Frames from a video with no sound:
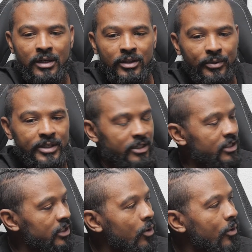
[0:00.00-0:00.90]
The reason
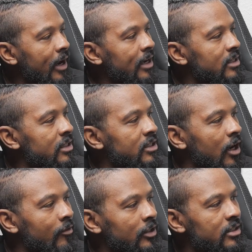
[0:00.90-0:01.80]
it's a no grade is it's
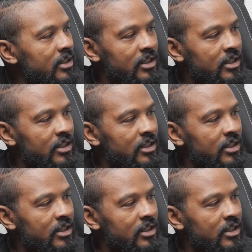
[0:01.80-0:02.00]
coverless.